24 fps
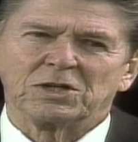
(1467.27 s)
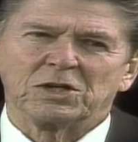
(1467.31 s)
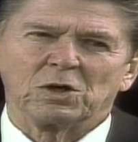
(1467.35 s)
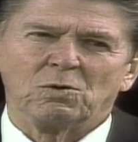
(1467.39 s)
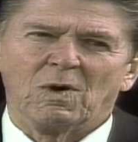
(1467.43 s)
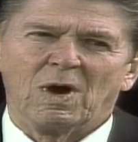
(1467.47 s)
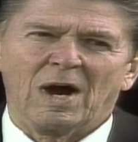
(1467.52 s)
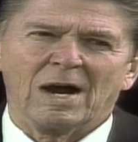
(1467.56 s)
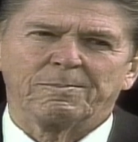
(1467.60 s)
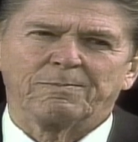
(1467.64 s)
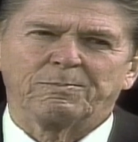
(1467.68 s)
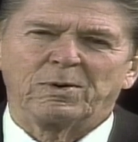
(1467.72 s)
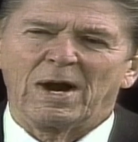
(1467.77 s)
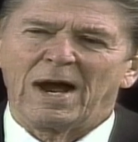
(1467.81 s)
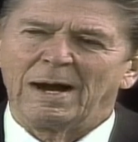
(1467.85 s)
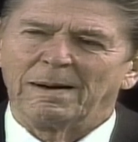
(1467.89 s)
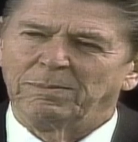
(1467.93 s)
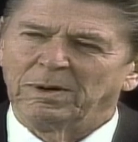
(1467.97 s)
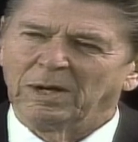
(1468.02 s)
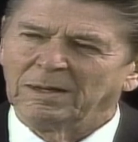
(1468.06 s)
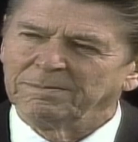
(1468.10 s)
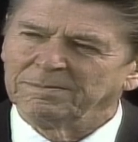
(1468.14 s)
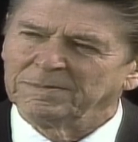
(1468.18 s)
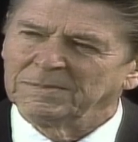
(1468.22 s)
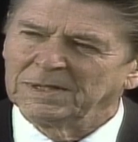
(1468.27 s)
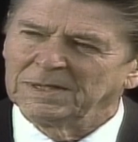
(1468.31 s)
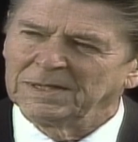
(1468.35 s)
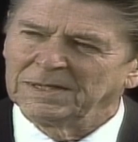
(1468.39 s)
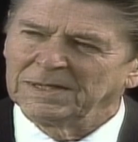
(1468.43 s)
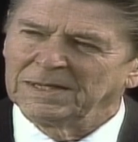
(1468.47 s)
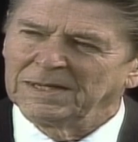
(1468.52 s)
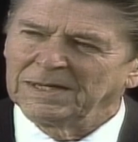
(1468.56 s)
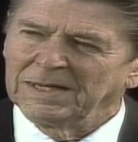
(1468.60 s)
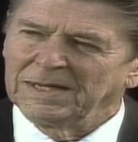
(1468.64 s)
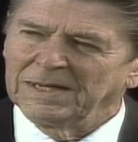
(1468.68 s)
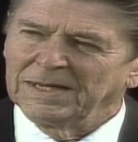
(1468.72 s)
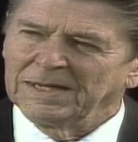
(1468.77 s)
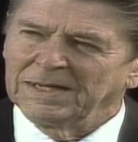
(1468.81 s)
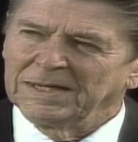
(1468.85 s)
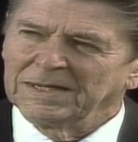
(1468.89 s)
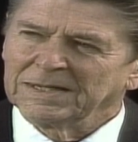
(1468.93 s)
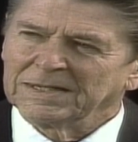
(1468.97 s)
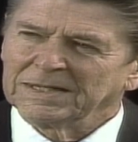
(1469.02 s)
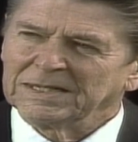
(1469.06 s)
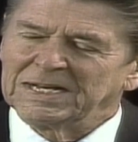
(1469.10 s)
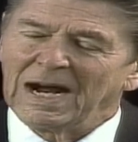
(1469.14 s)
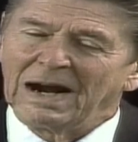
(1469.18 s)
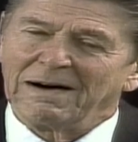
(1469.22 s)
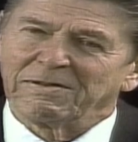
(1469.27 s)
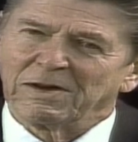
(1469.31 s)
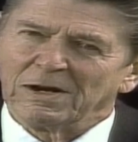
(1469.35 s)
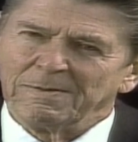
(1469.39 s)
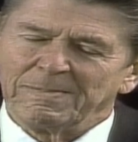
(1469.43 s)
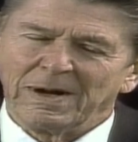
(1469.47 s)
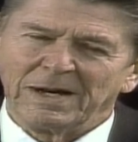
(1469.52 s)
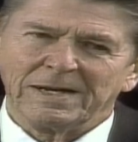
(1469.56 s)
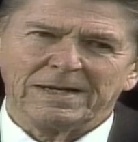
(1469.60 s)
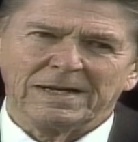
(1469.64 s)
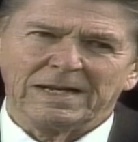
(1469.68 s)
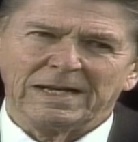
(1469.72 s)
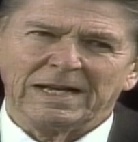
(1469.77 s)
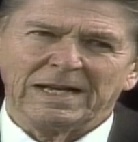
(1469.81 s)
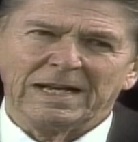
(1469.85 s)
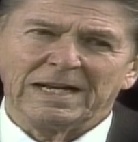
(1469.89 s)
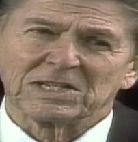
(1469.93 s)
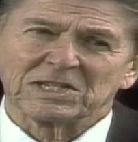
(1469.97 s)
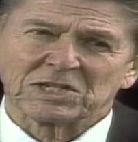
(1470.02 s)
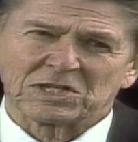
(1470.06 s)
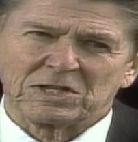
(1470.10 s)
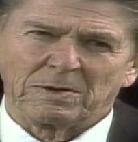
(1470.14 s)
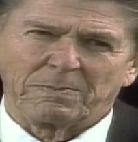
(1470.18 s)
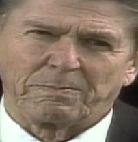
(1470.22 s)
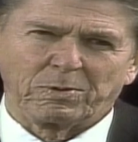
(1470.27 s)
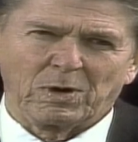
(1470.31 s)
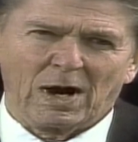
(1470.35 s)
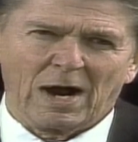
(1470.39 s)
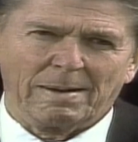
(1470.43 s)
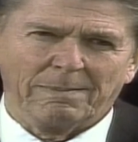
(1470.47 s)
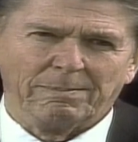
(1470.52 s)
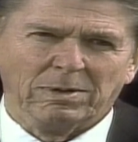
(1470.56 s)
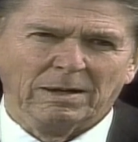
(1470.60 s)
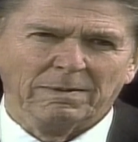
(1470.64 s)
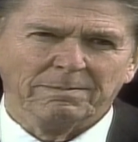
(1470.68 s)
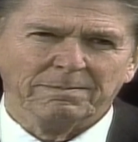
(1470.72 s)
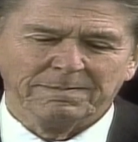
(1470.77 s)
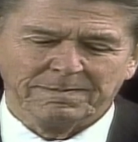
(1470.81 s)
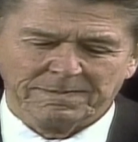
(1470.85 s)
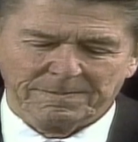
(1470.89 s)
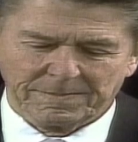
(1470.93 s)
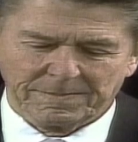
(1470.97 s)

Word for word: to our problem. Government is the problem.